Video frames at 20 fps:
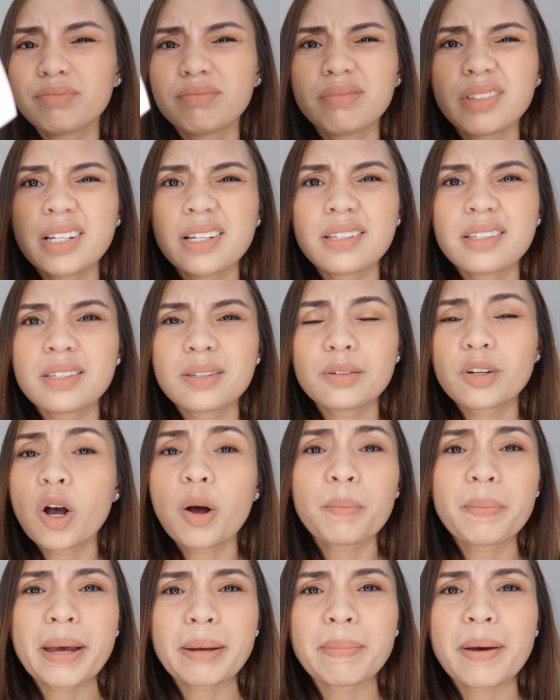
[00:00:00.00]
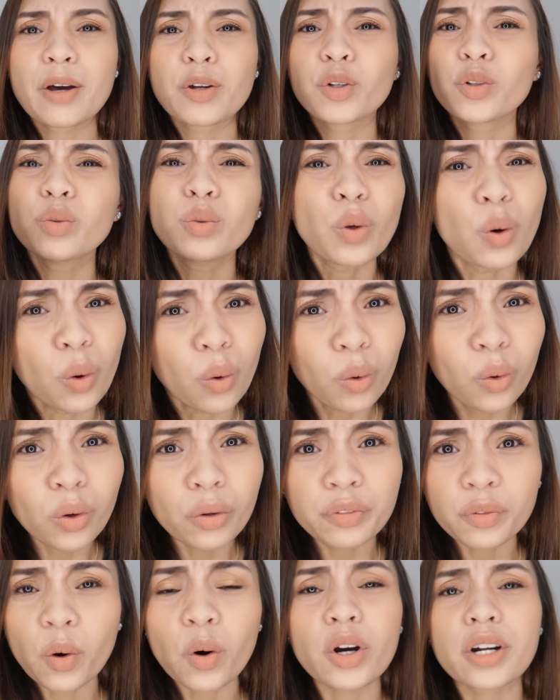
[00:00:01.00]
this compact powder? No,
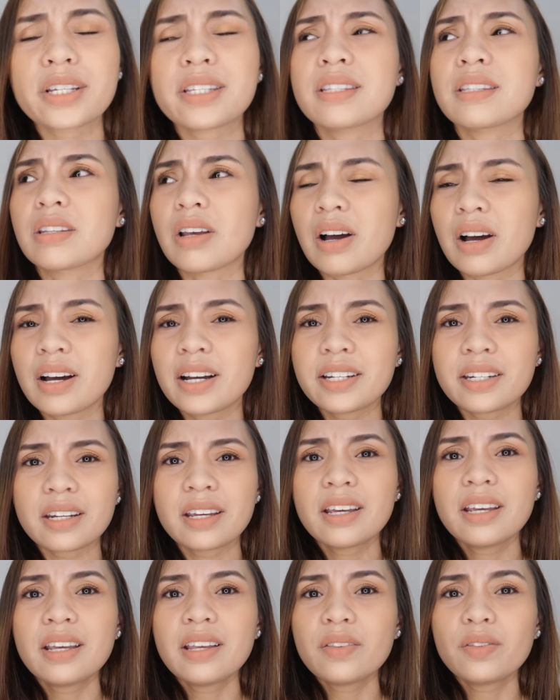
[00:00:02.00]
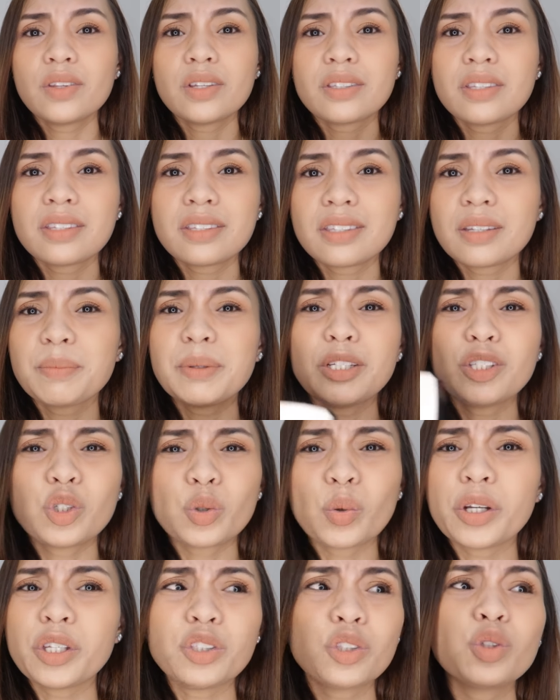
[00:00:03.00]
of course not. This is, I mean,
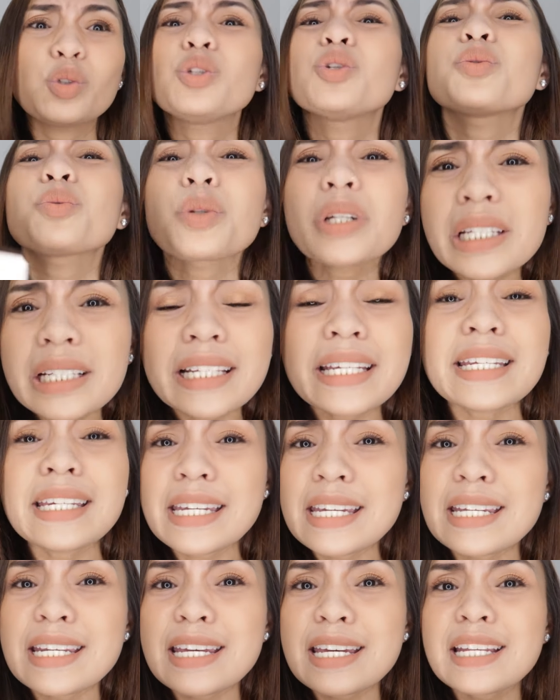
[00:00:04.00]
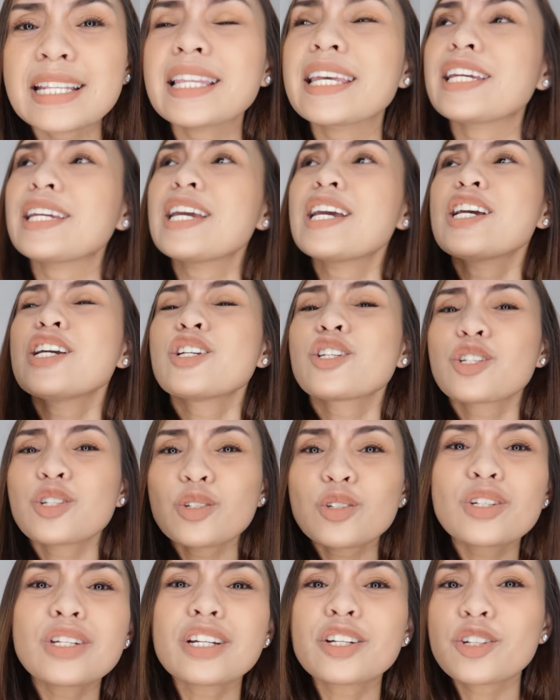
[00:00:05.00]
do you really need it? Like,
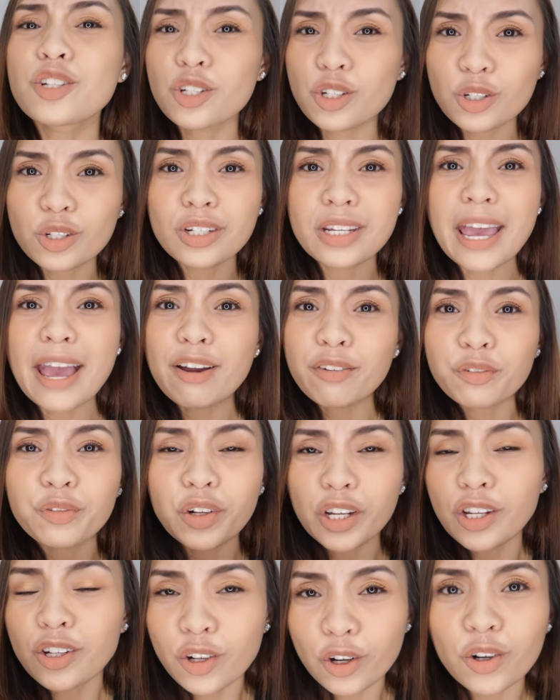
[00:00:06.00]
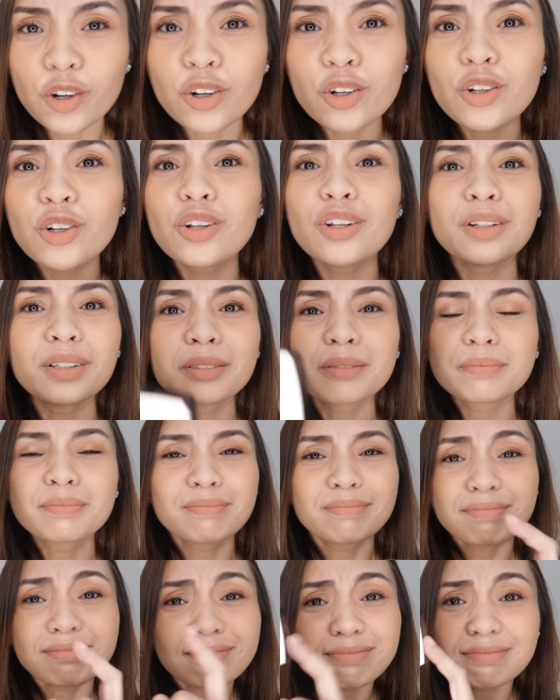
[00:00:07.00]
should every girl
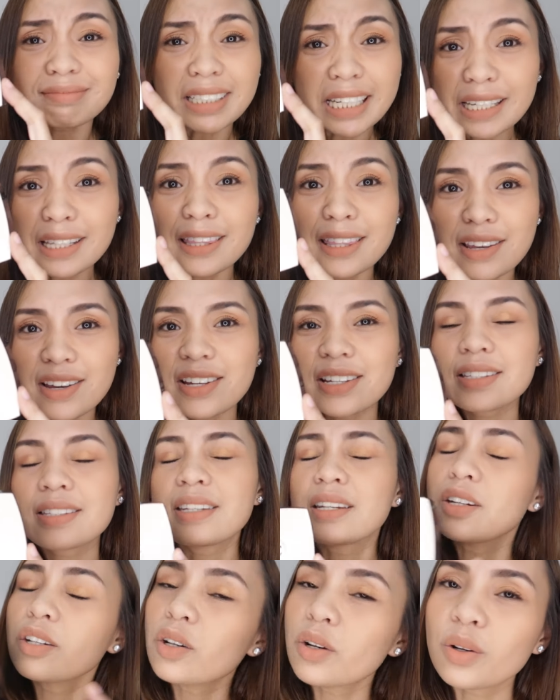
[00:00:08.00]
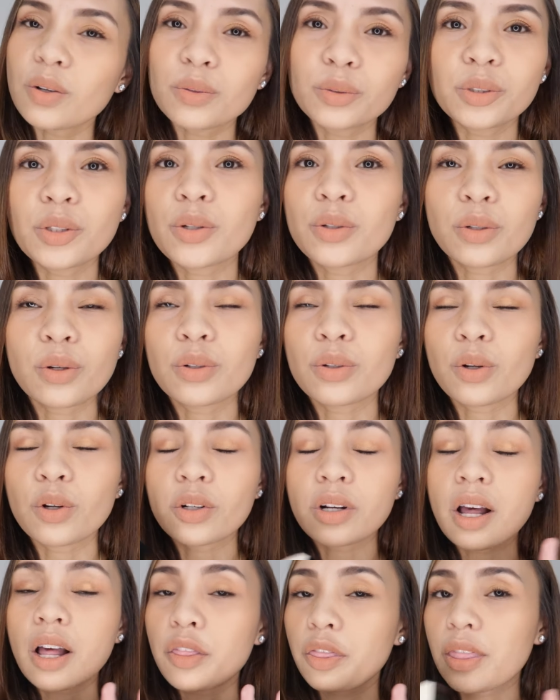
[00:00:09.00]
need this? No,
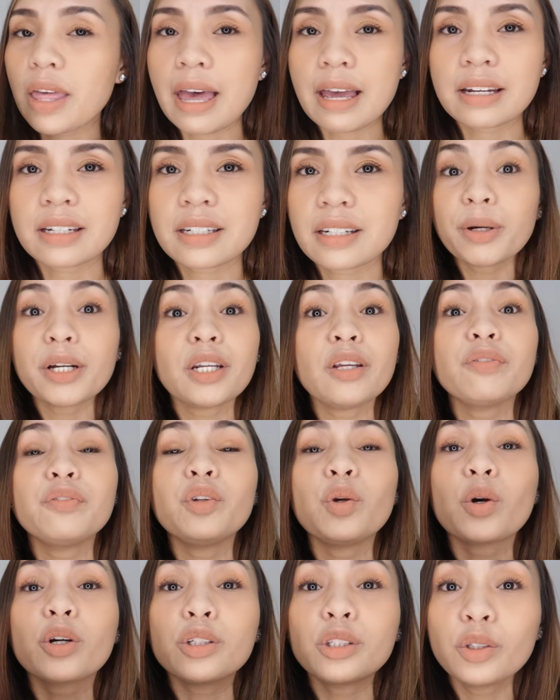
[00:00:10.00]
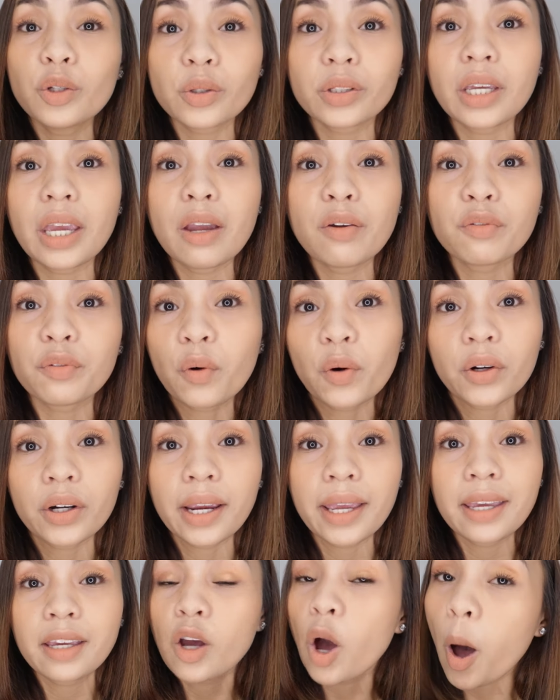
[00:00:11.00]
not that. But if you are looking for
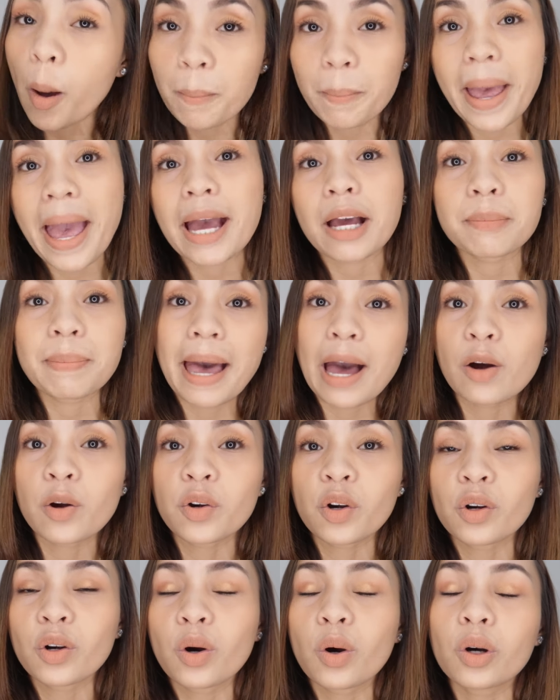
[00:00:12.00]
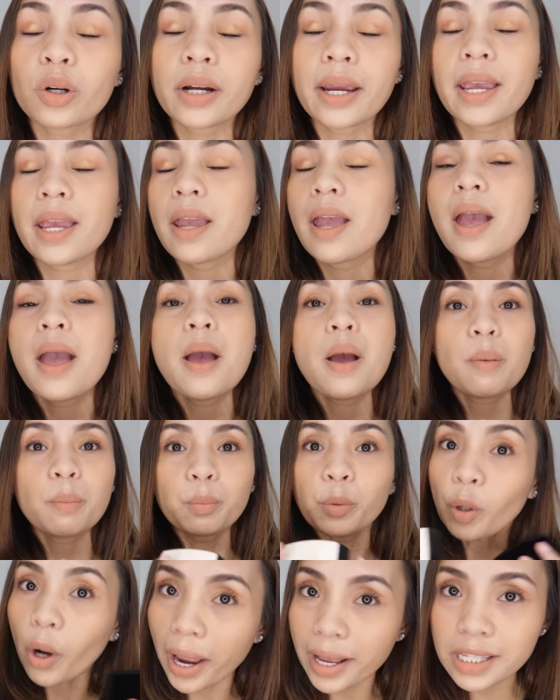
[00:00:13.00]
a compact powder or a
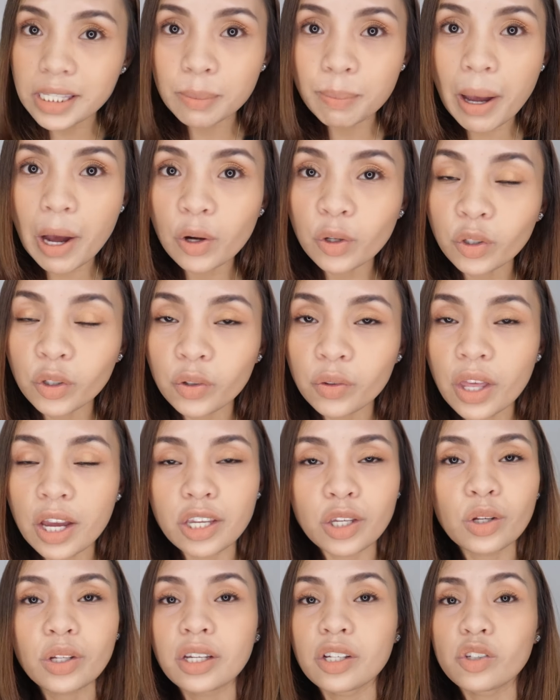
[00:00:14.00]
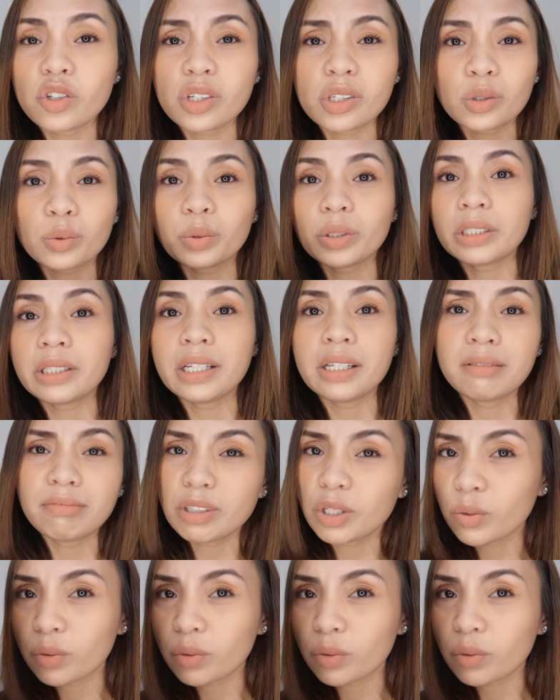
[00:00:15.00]
pressed powder that you can just really, you